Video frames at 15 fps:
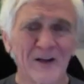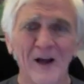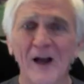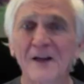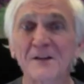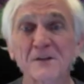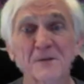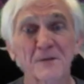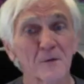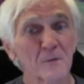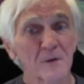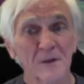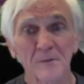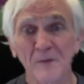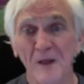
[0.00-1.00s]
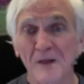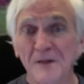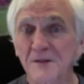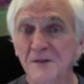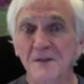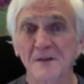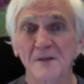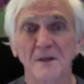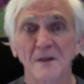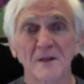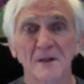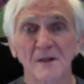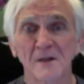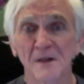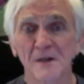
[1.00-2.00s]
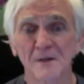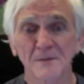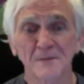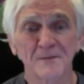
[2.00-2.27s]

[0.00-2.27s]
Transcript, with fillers: I just feel really blessed, uh, you know,